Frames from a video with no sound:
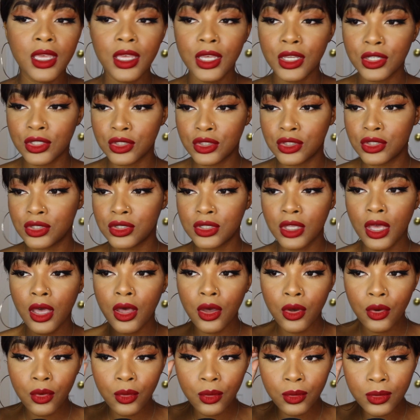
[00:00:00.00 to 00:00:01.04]

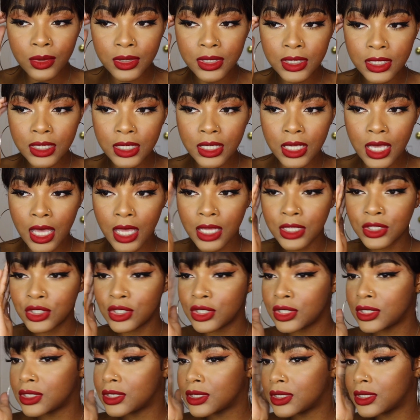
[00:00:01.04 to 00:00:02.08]
So yeah,
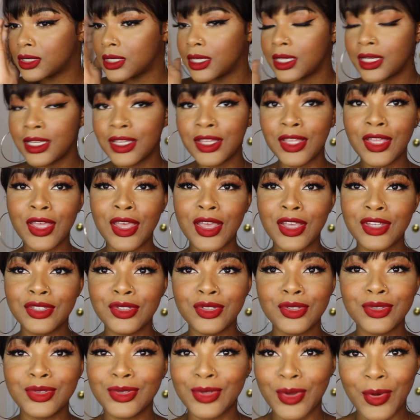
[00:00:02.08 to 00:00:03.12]
just
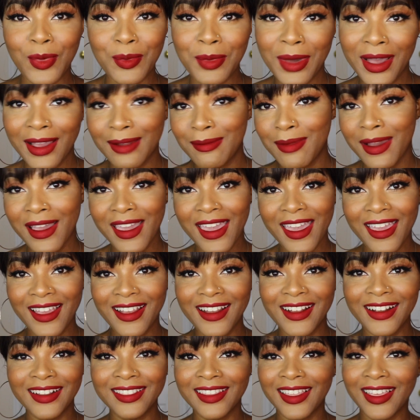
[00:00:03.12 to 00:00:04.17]
don't mind my
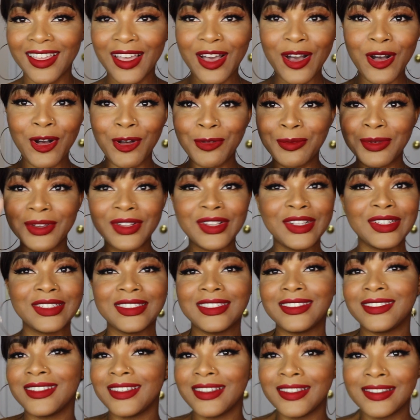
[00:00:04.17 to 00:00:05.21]
hair. Like, I hope it looks
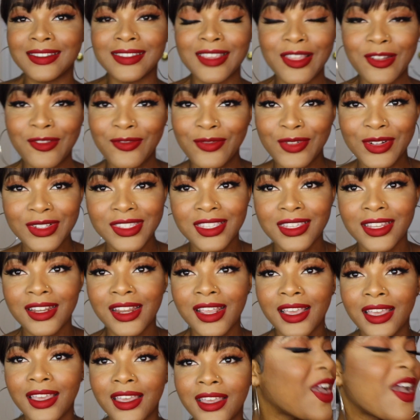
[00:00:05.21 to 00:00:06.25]
decent for
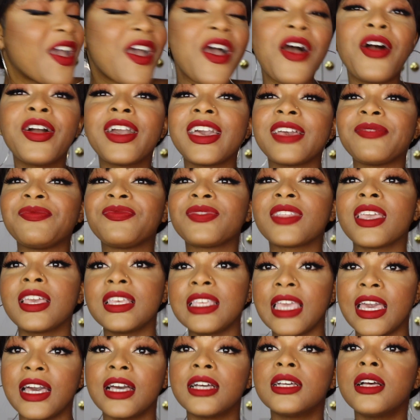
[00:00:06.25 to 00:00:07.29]
today. Okay,
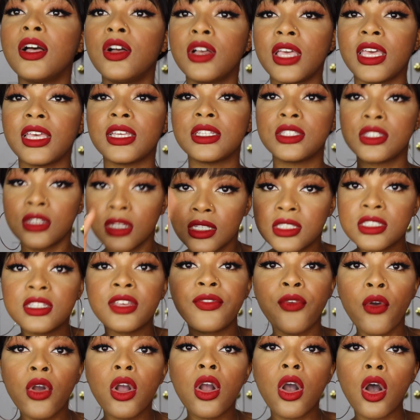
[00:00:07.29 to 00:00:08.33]
yeah, okay.
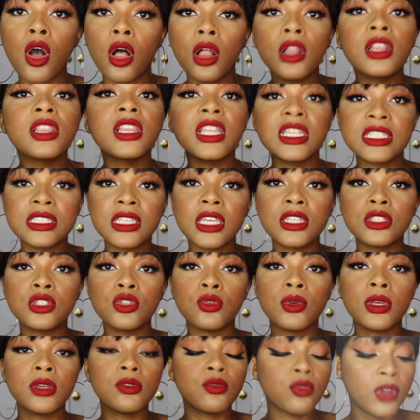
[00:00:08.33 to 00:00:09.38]
Sephora haul. Let's get to
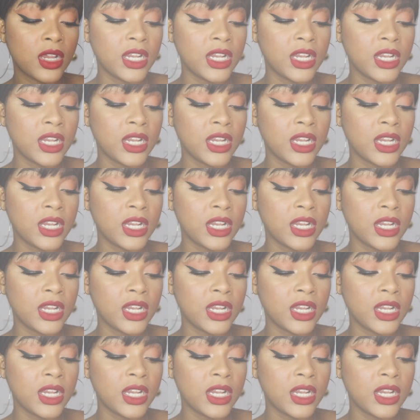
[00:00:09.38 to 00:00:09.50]
it right